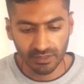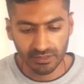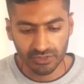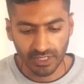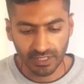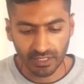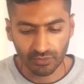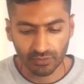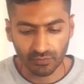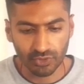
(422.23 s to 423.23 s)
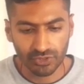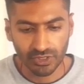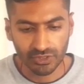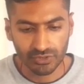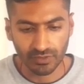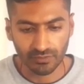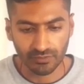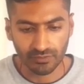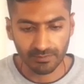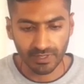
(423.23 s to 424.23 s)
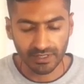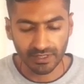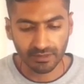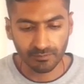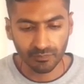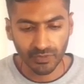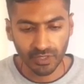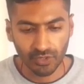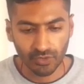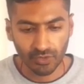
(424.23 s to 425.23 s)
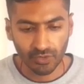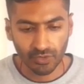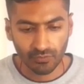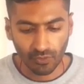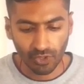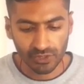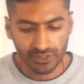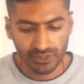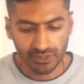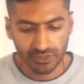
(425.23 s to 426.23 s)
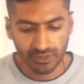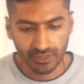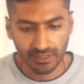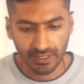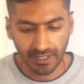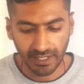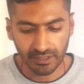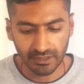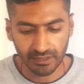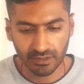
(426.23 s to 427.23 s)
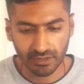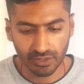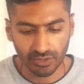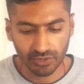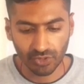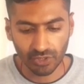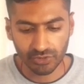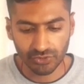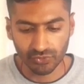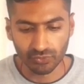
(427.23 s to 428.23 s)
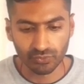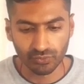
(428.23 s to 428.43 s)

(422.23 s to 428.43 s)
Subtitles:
check how it works. So I'm writing false and not true,